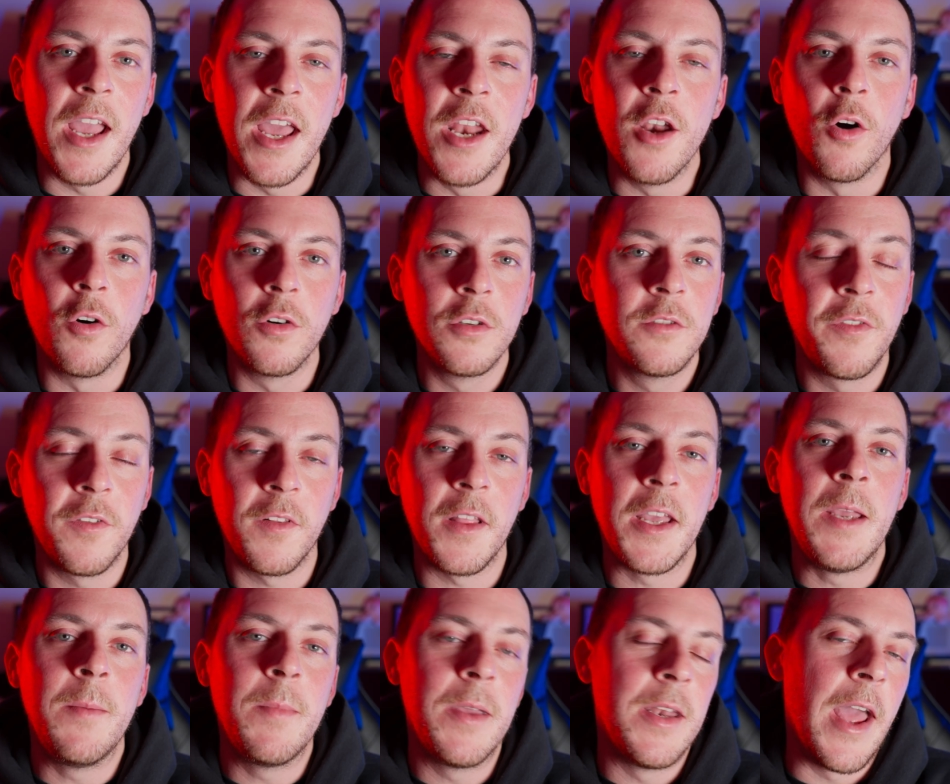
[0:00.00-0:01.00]
an old
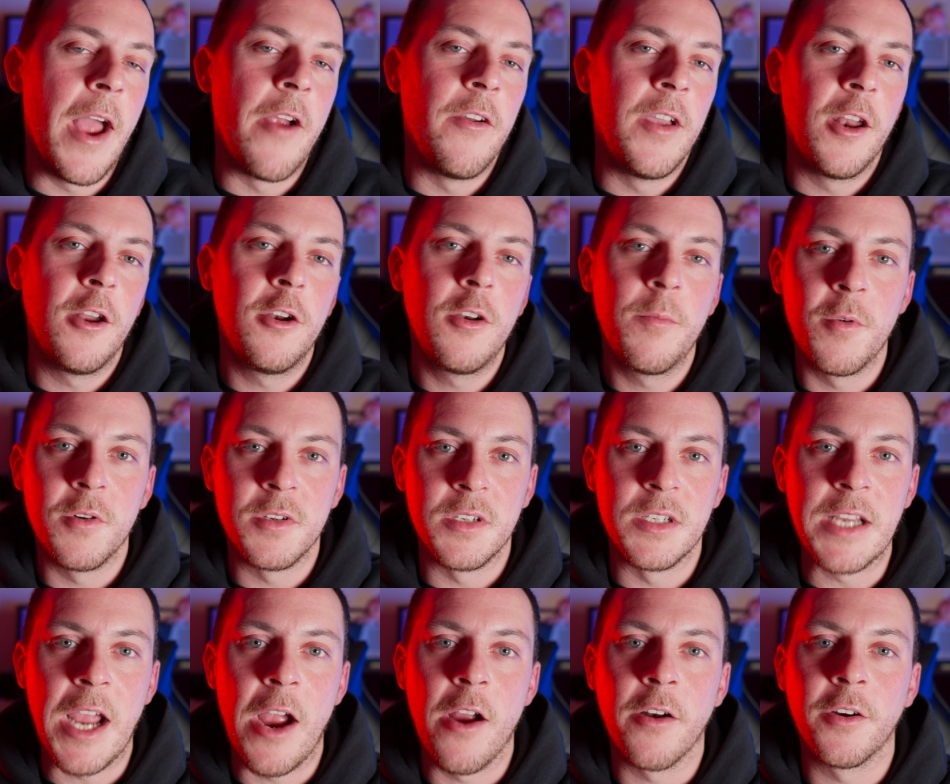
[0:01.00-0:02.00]
flame in Ariana
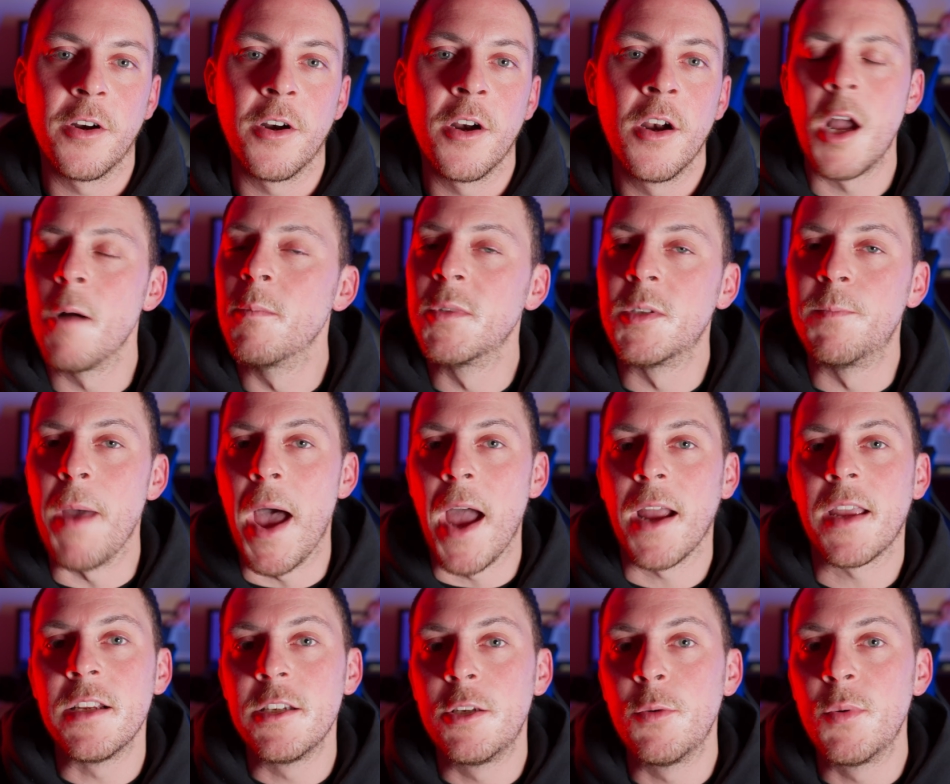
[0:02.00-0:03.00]
DeBose's character comes
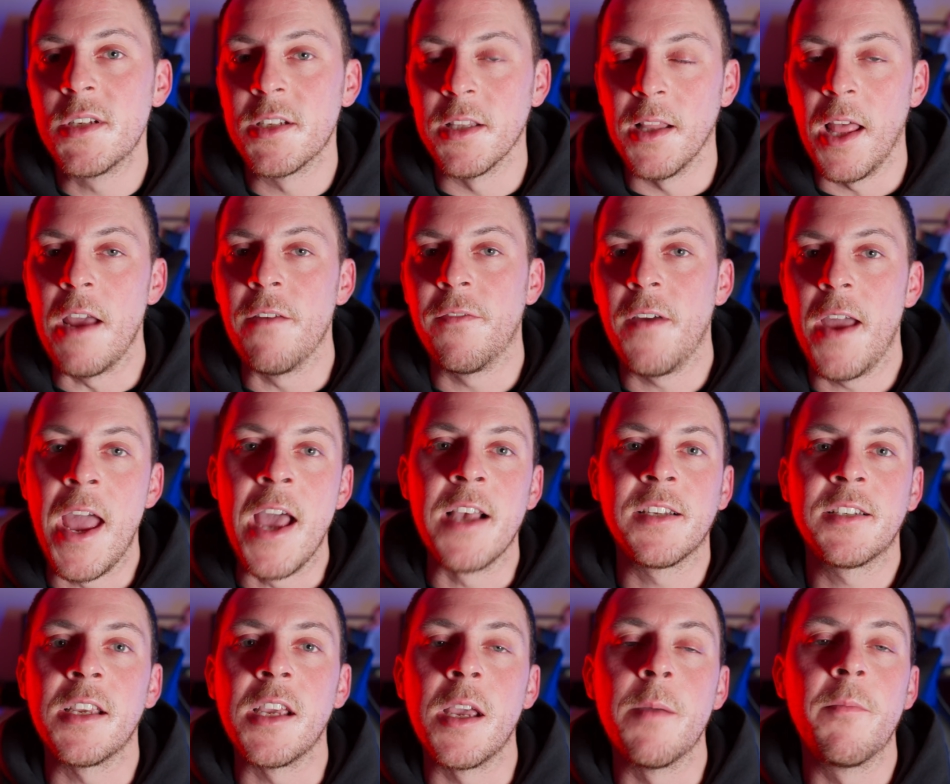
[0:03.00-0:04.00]
back into his life
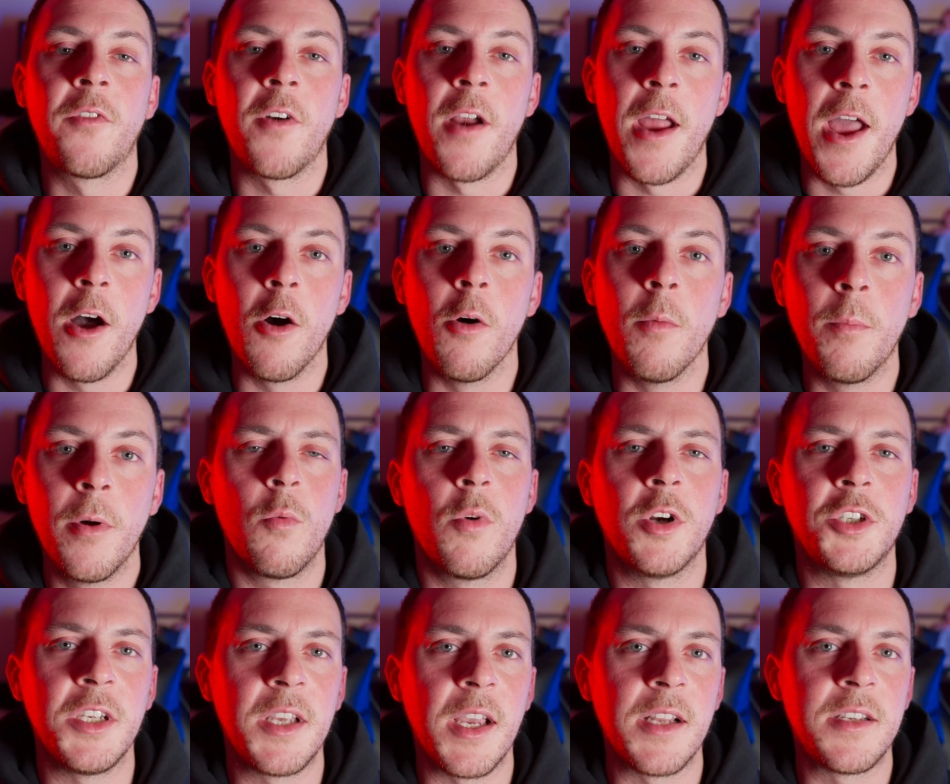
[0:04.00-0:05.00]
asking him for help, where
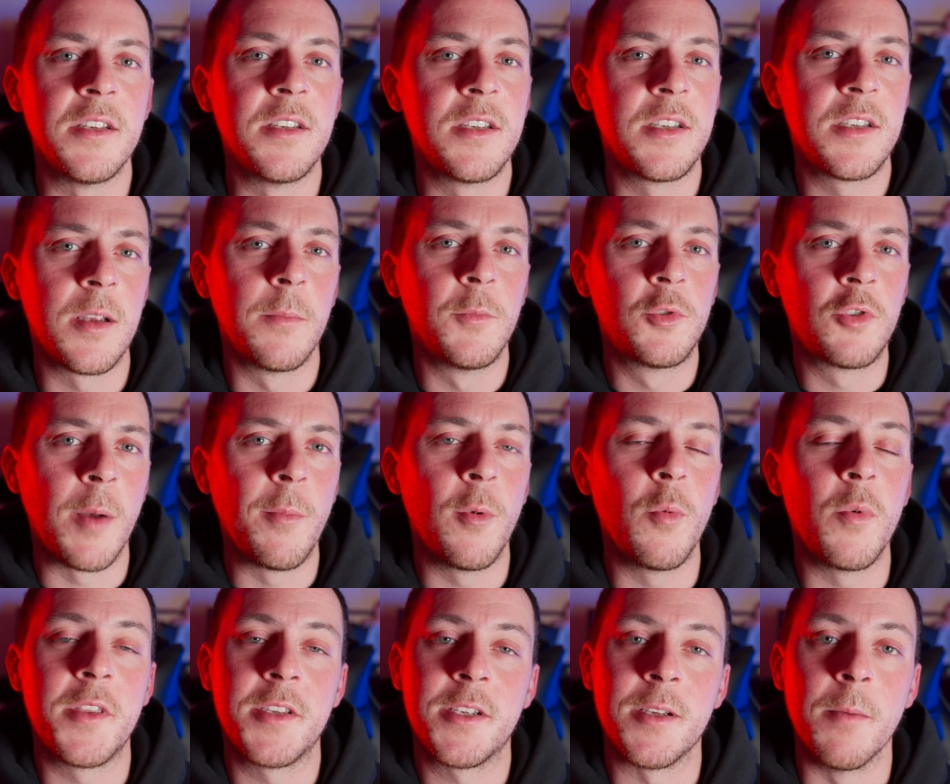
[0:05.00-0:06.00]
she gets into some trouble
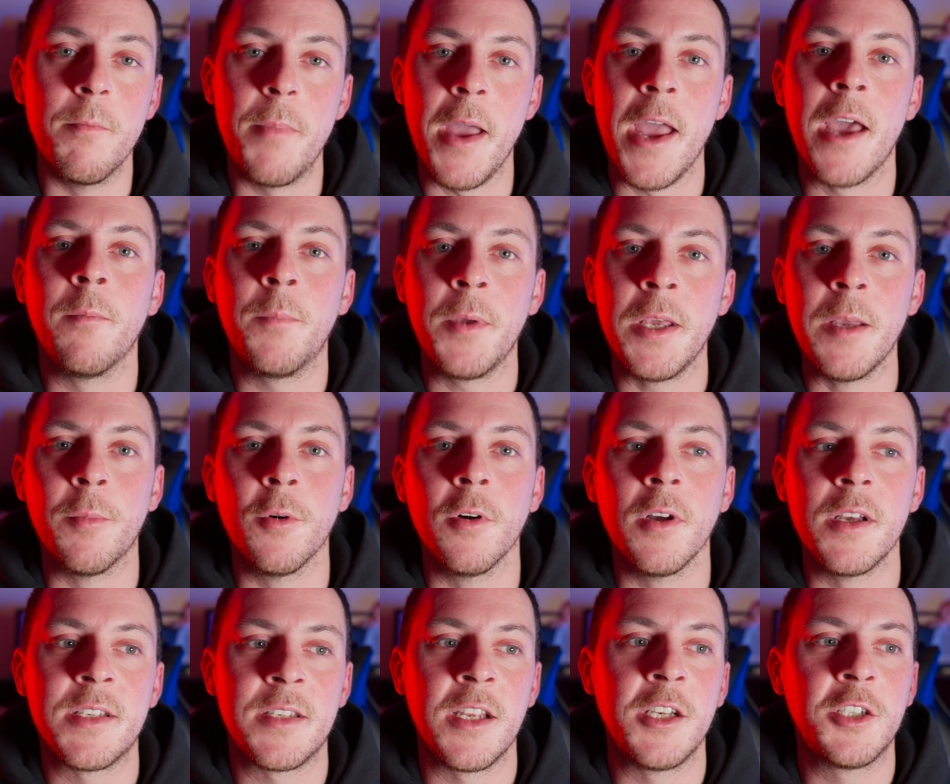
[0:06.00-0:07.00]
with some bad people.
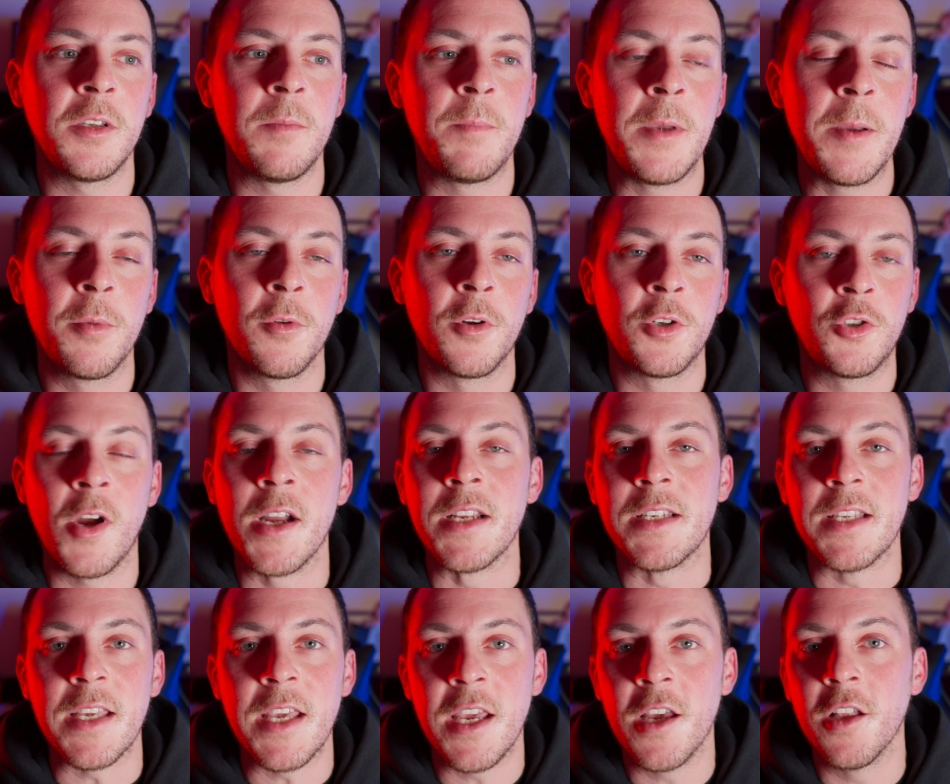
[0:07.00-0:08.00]
Essentially, people are trying
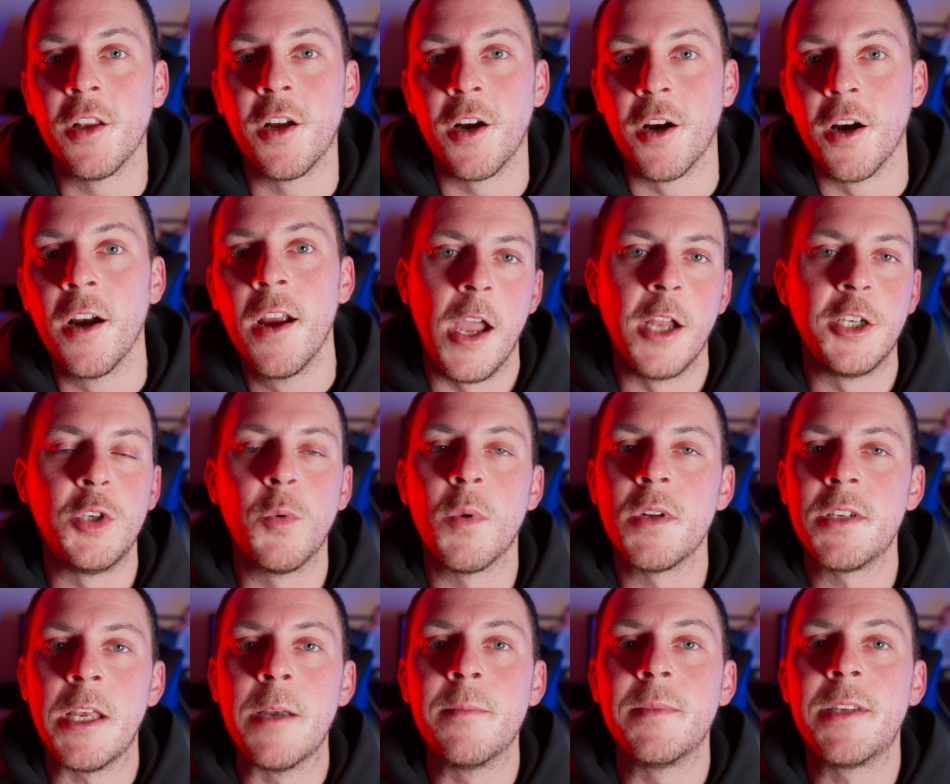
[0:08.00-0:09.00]
to kill her, and she
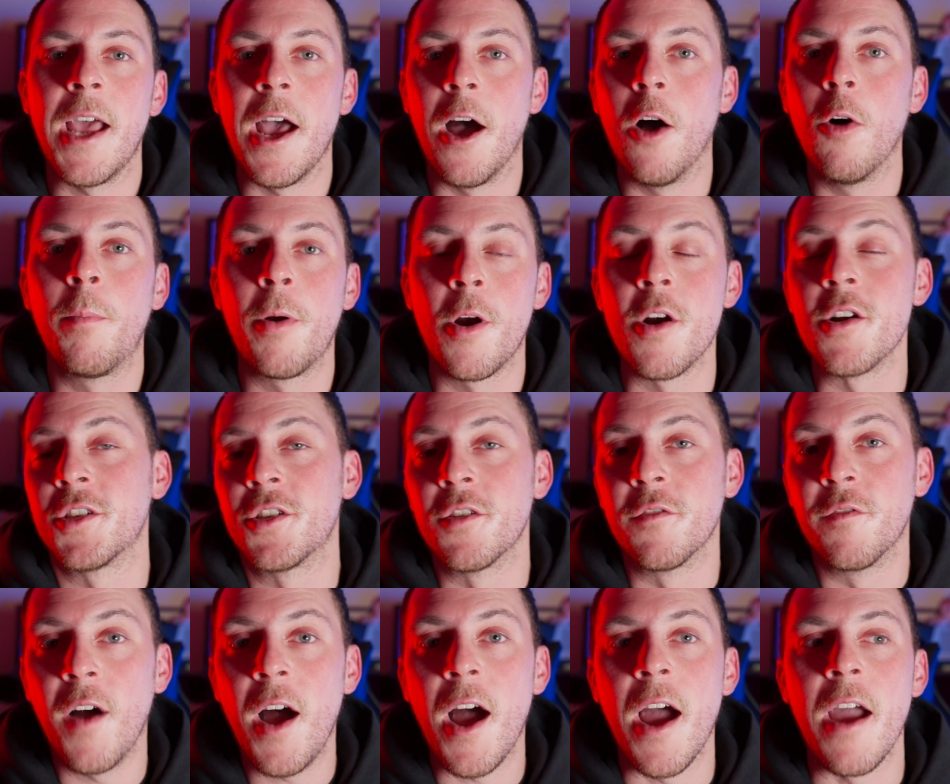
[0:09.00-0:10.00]
wants him to help her
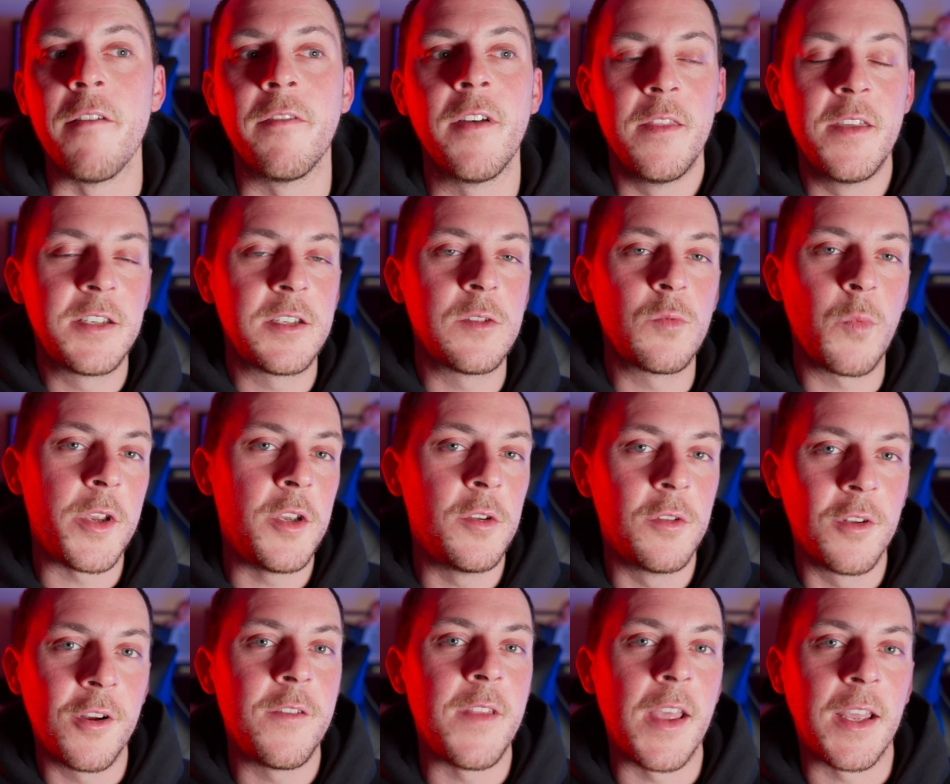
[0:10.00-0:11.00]
survive. This is where you
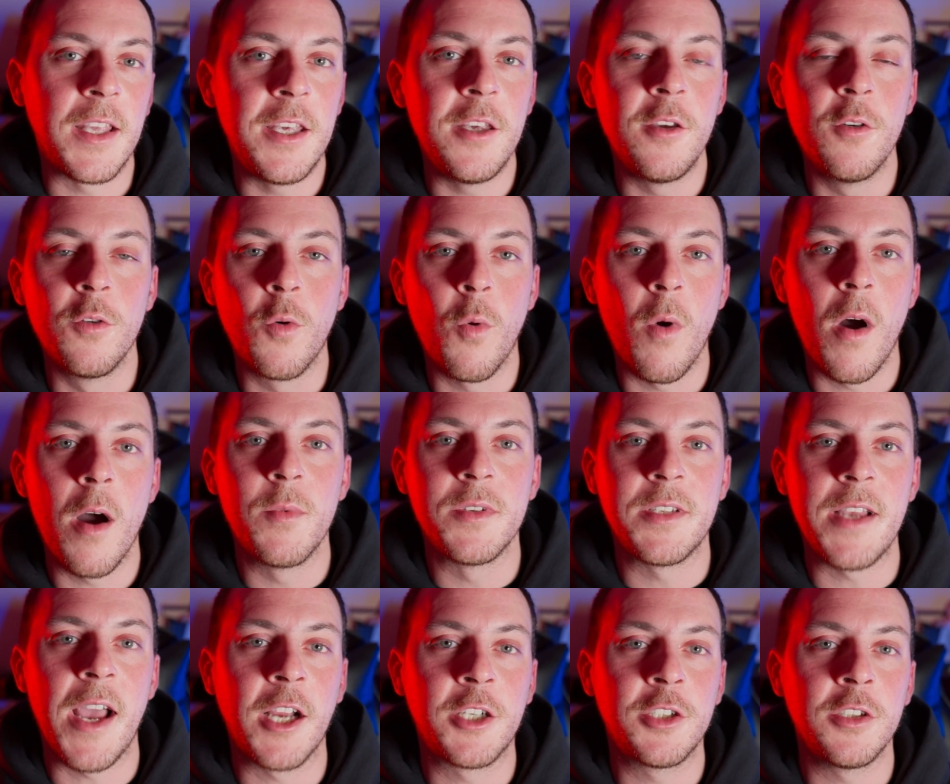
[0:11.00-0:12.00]
learn that Ke Huy Quan was
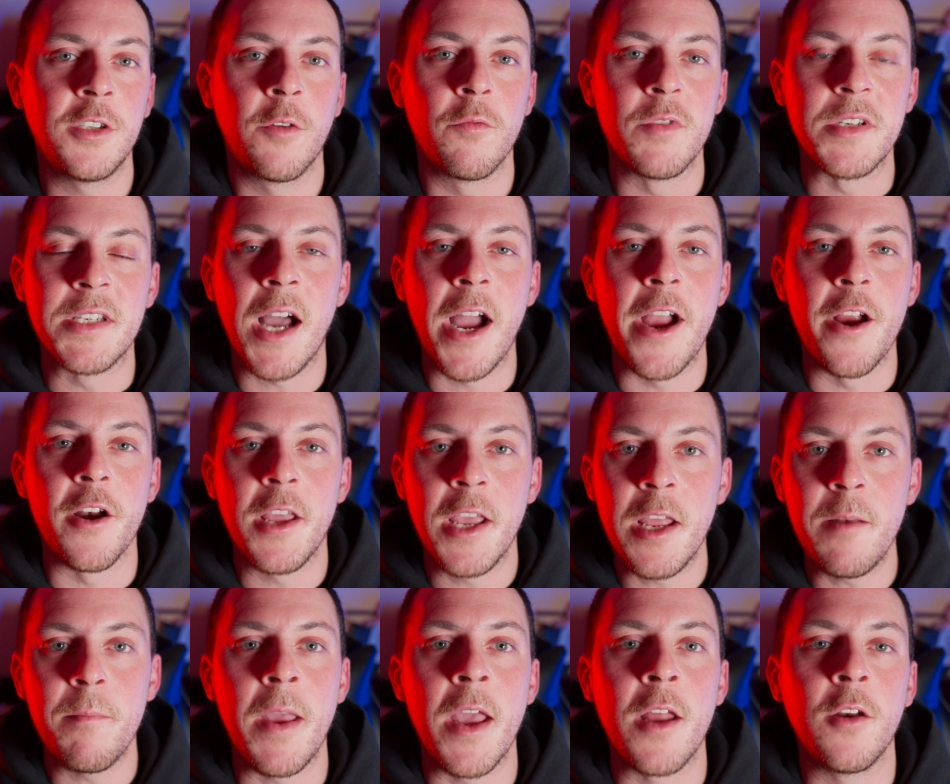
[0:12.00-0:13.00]
actually a retired
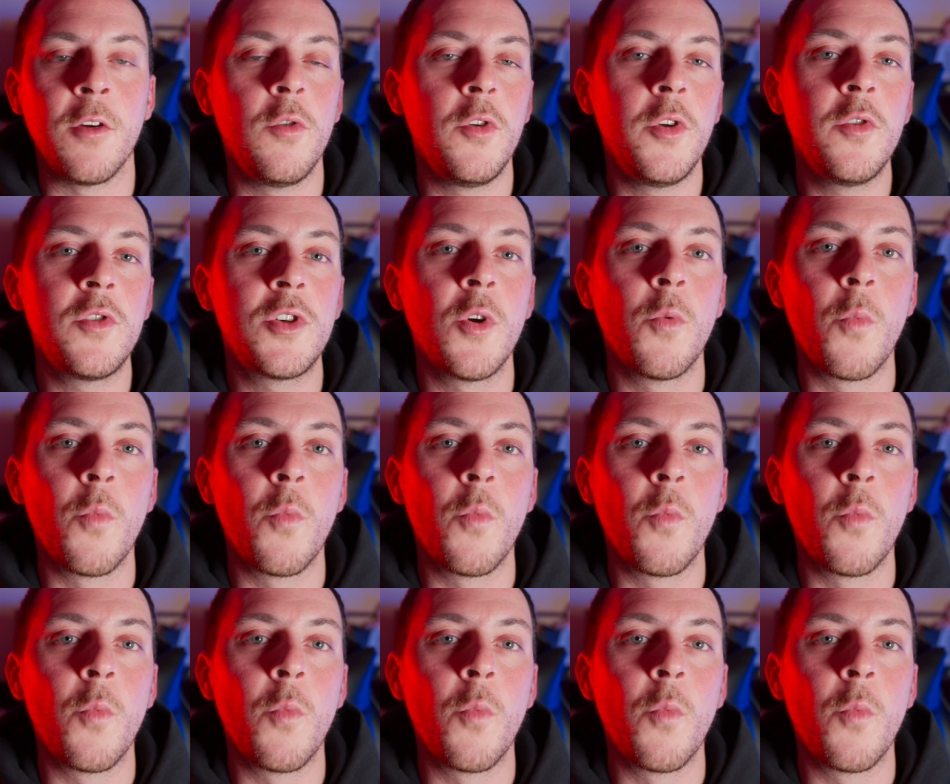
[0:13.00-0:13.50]
hitman who used to